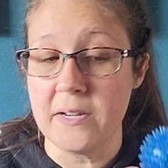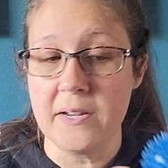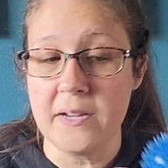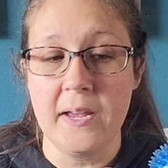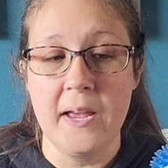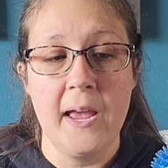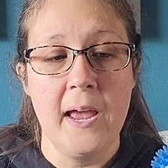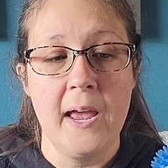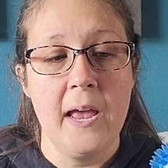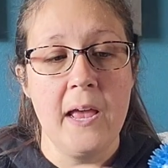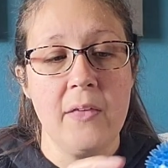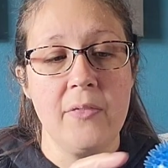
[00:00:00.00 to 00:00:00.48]

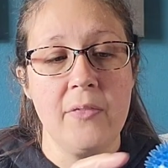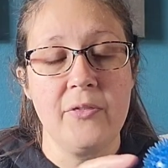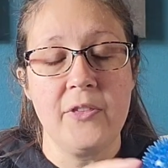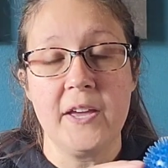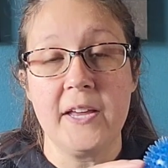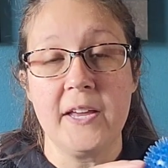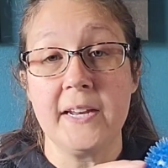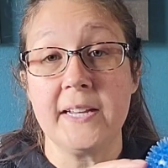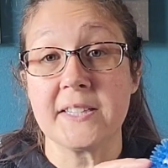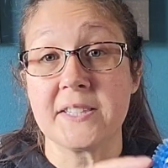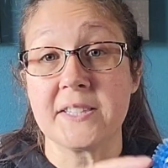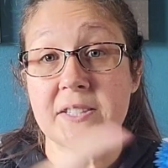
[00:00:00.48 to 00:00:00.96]
it,
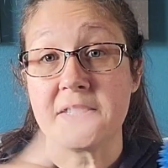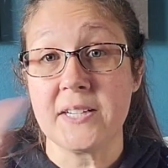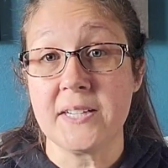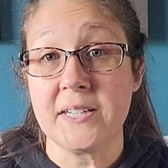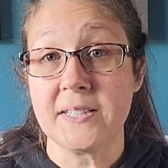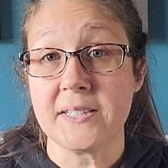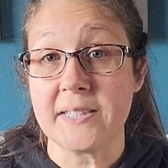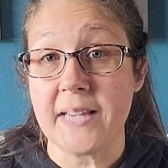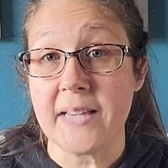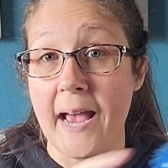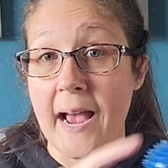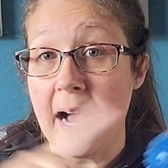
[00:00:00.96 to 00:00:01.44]
then it
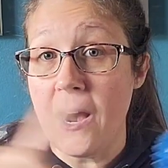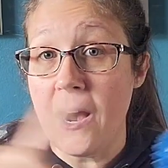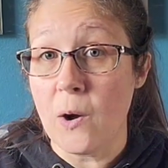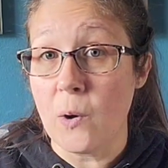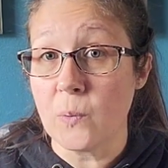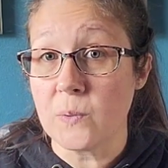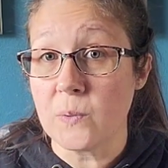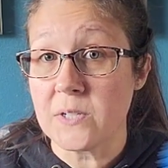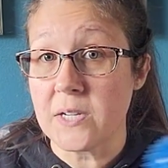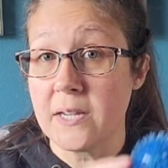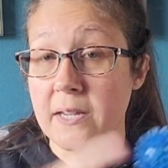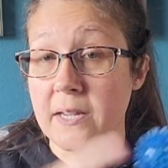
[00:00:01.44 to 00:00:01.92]
sends
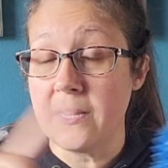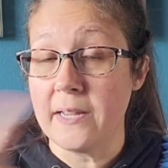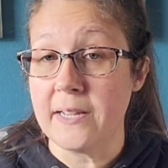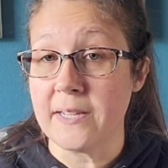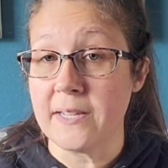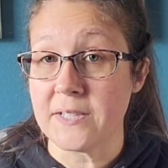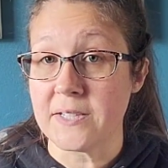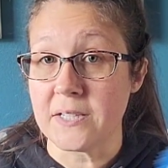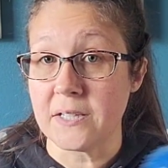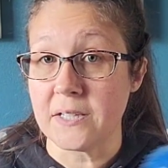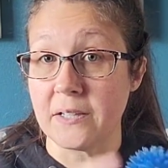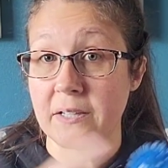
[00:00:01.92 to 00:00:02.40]
out
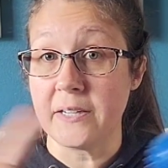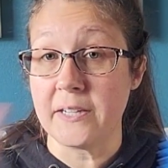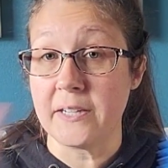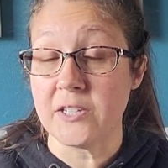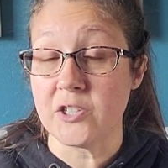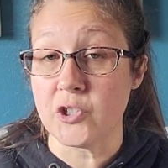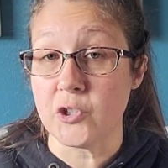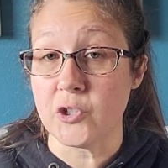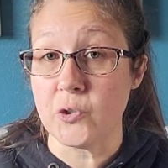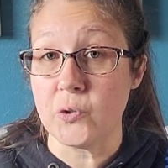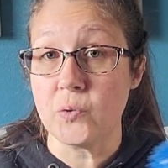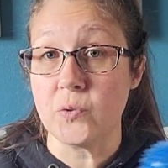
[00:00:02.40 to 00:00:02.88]

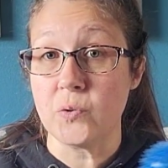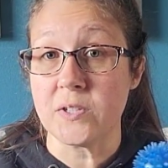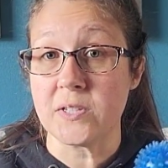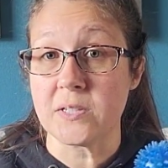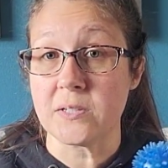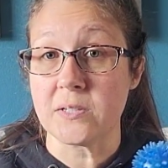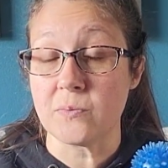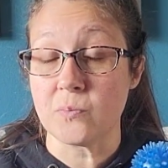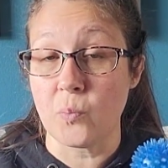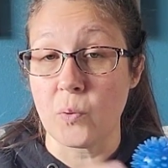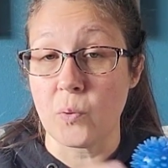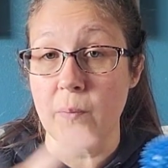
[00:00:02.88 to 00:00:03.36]
insulin
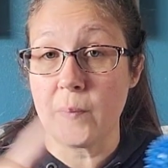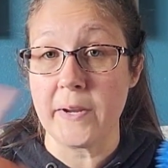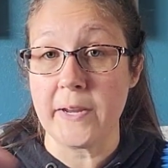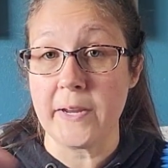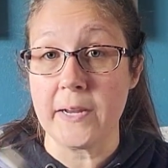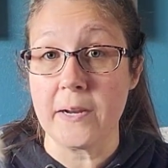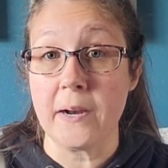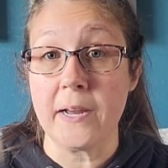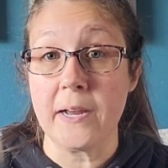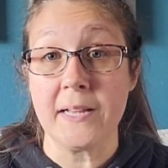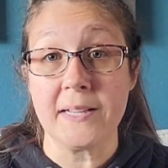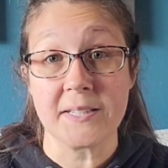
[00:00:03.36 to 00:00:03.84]
this is where we
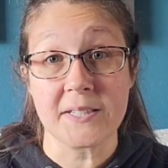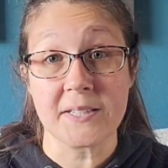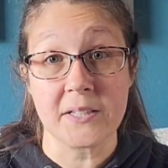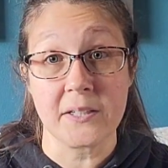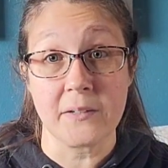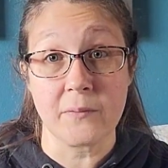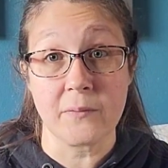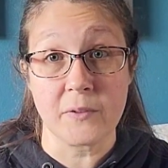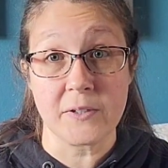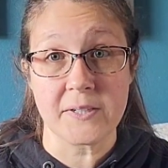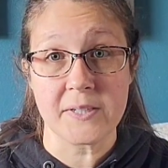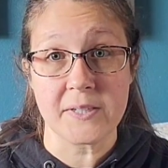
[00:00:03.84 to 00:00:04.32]
get
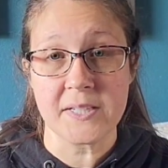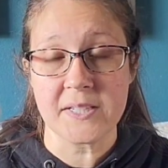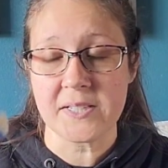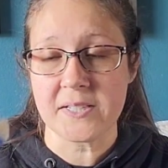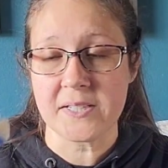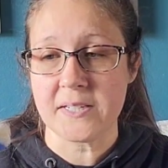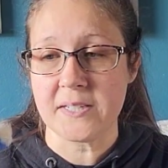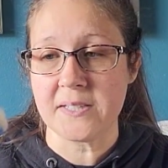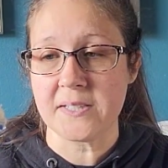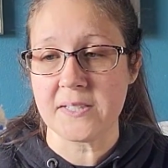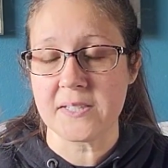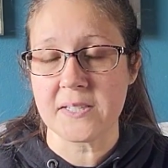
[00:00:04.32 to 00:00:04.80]
insulin
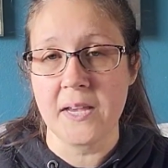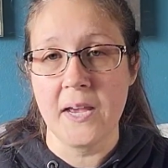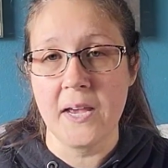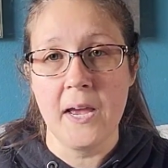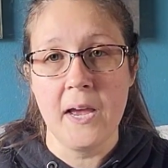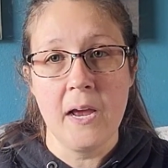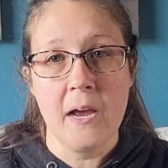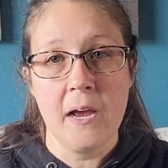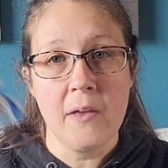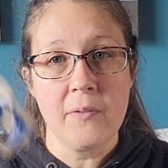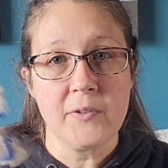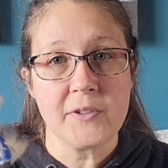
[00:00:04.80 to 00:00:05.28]
resistance.
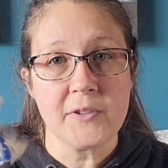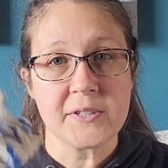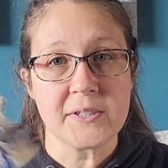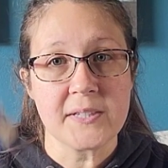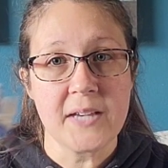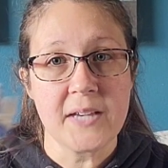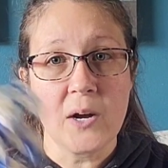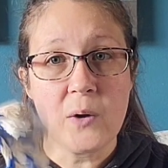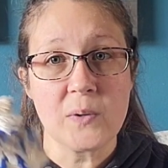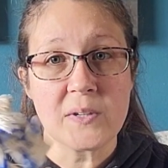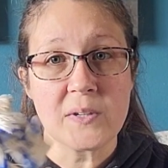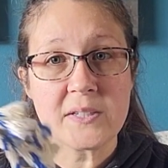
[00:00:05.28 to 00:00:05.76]
The
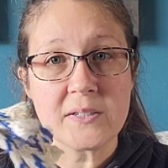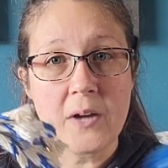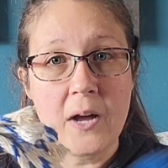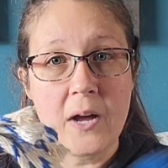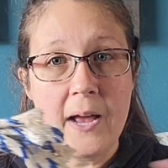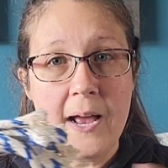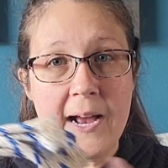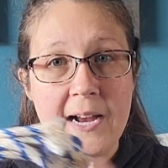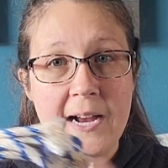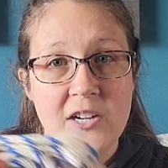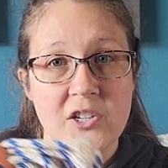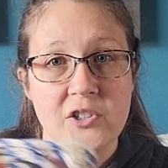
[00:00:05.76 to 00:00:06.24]
cell is
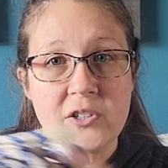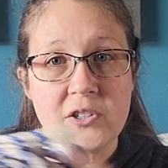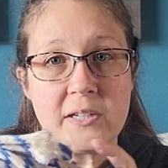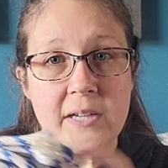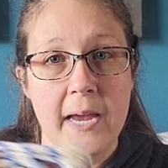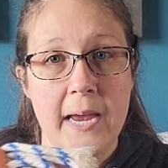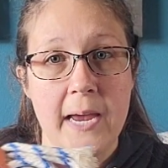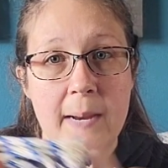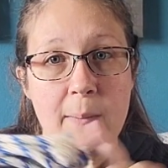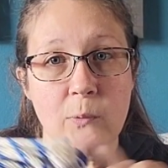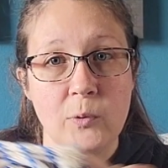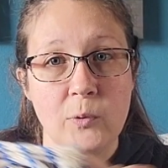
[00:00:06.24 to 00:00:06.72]
not
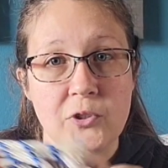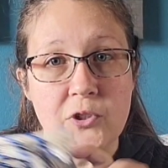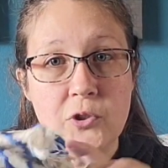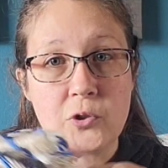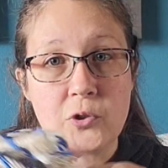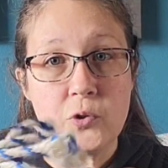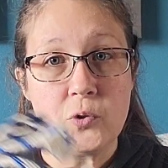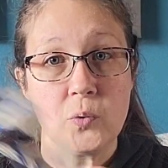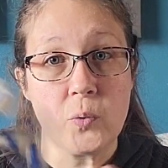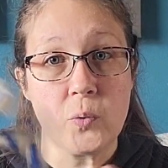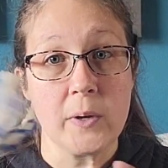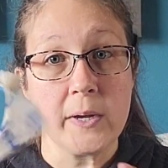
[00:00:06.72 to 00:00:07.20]
actually able
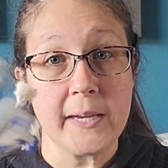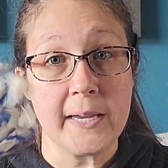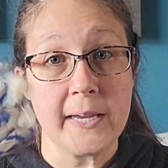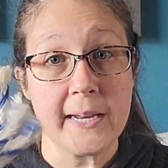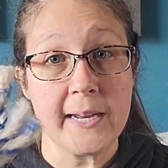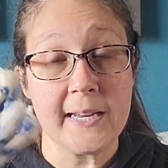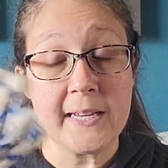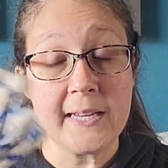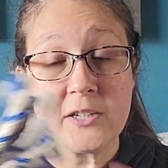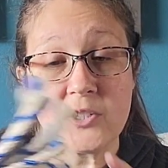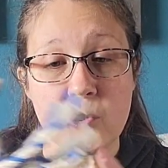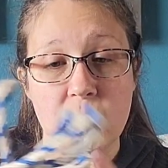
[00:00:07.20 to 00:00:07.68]
to
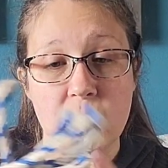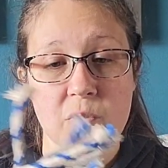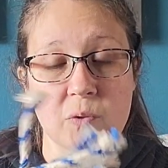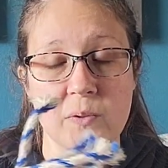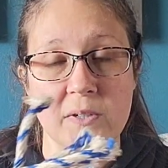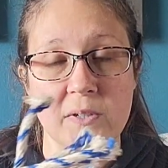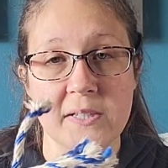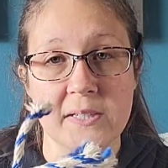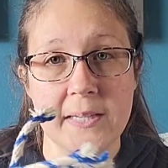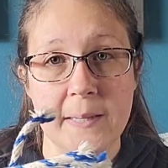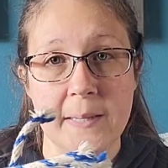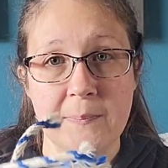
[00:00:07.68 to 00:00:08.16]
get it into its
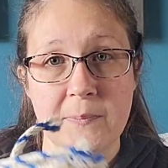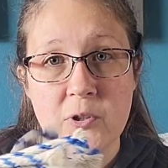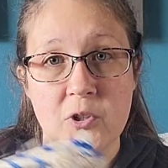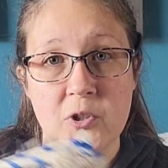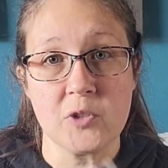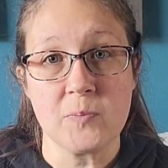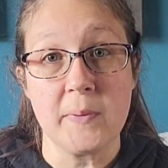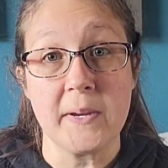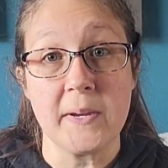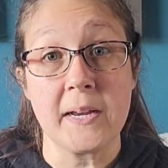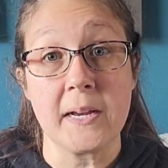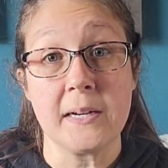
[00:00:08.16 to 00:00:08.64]

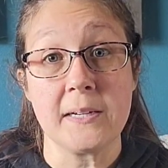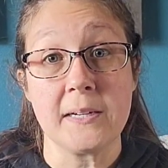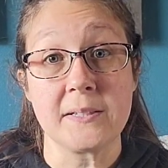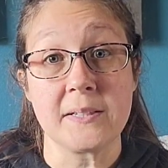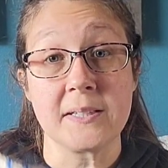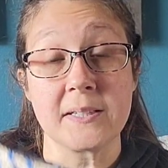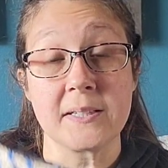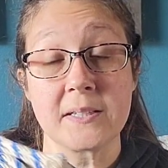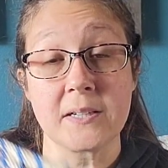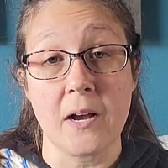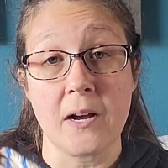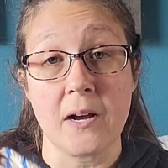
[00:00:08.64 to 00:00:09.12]
receptors
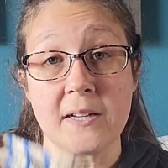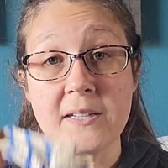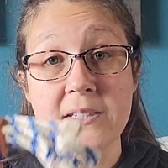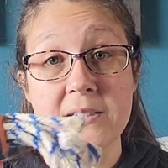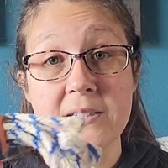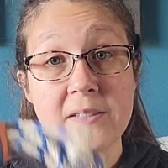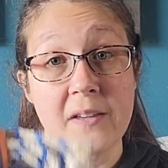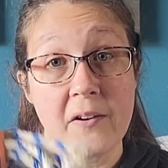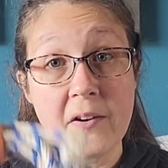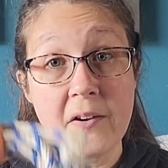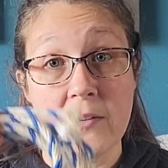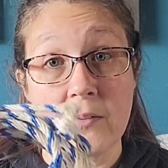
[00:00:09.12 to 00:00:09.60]
because it's got
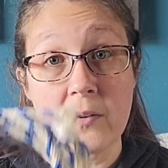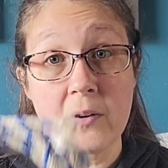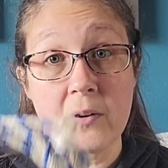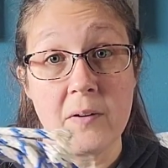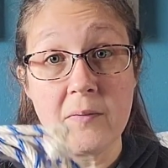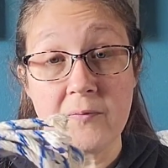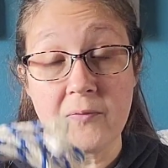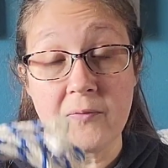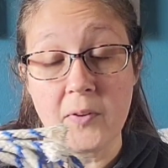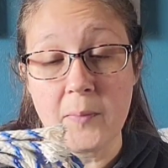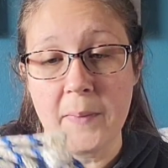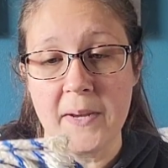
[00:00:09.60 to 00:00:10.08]
cellular
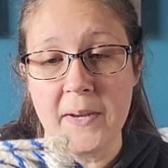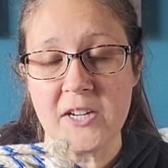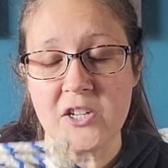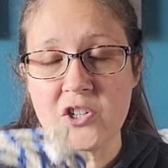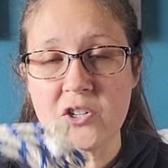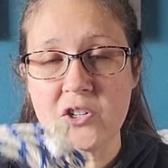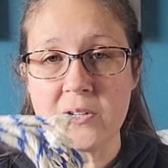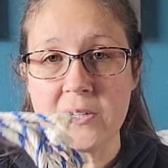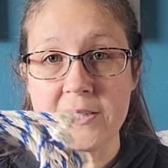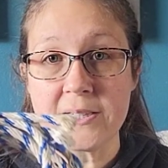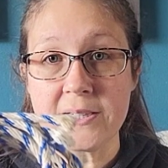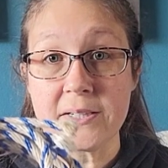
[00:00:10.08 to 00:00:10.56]

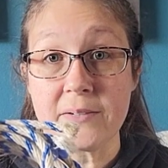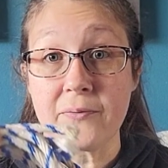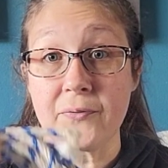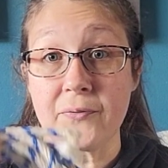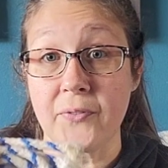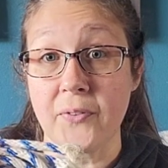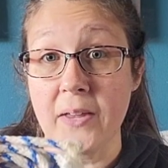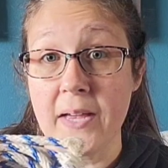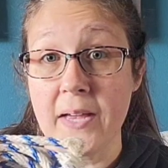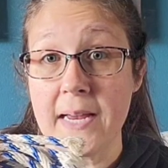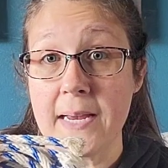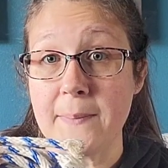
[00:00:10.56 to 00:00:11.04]
inflammation. It's
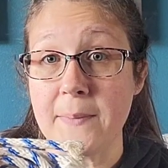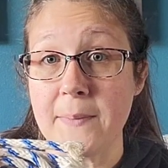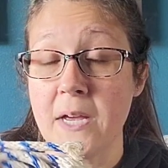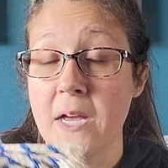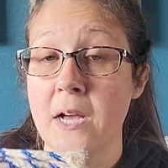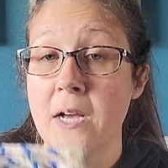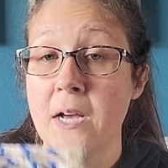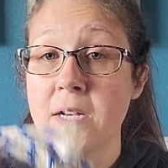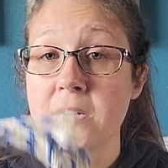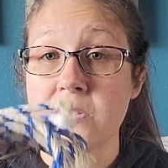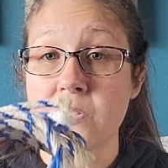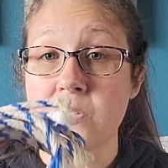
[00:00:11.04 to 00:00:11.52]
inflamed,
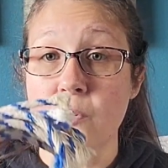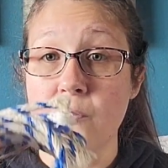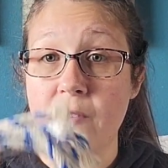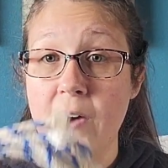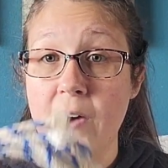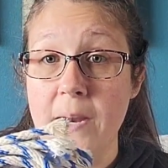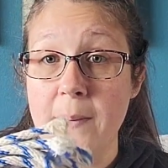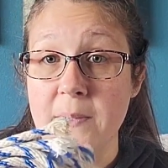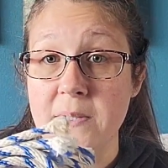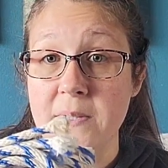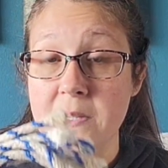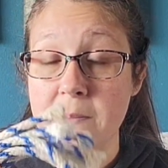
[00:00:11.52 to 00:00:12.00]
so
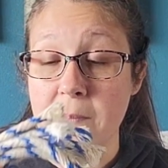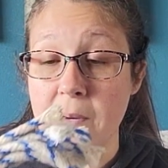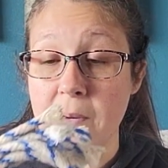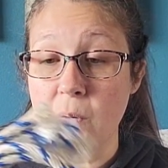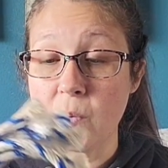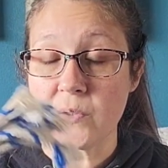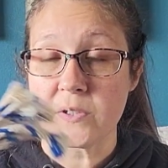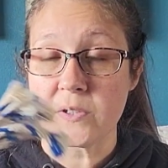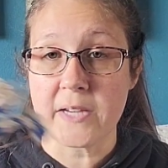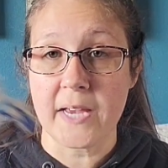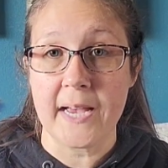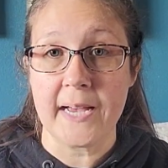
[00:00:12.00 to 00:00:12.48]
vitamins and
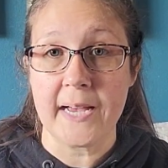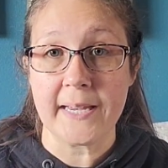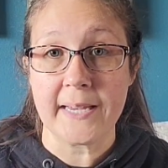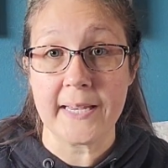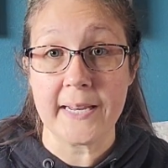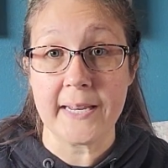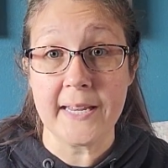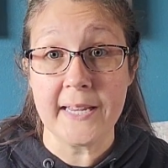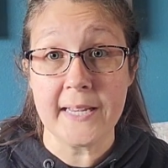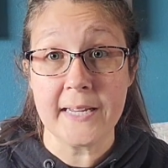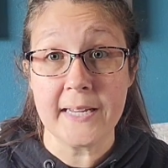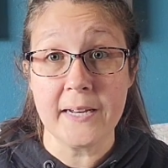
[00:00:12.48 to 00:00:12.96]
minerals can't
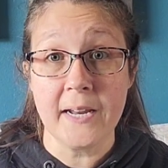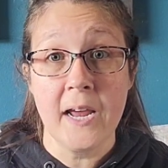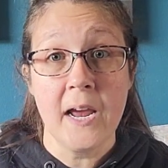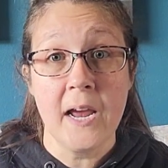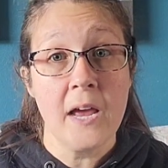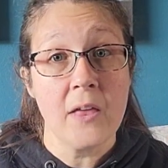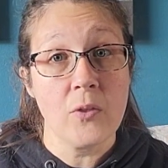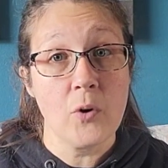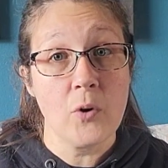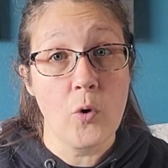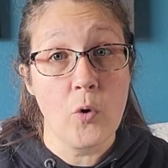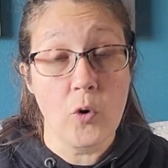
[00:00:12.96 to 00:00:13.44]
get in.
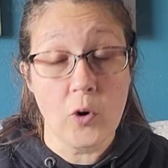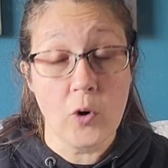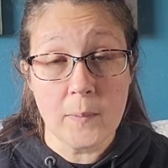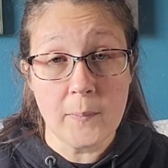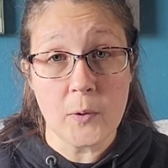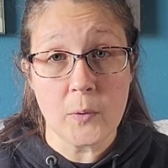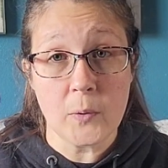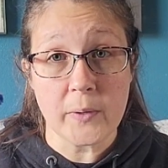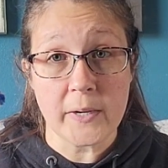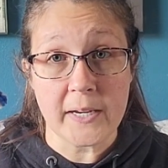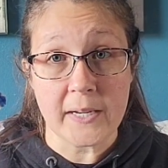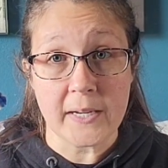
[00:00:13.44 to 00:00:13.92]
The
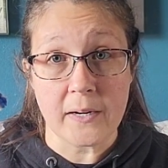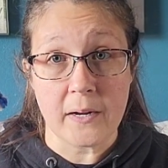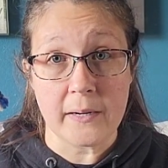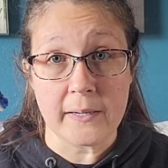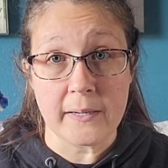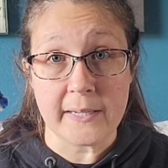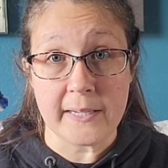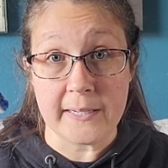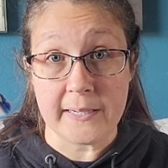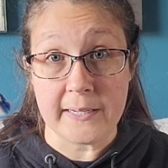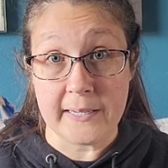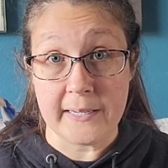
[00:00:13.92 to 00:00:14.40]
hormone
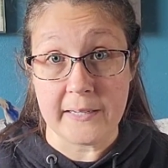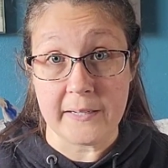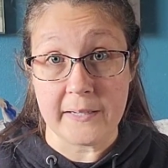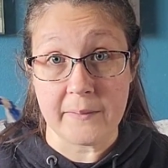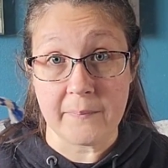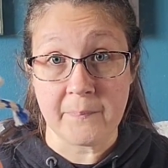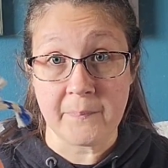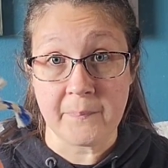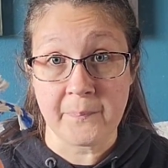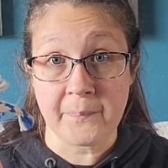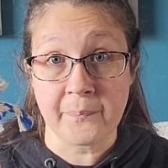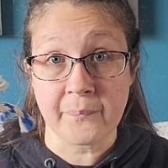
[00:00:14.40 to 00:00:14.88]
cannot get
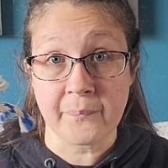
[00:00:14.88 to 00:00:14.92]
in.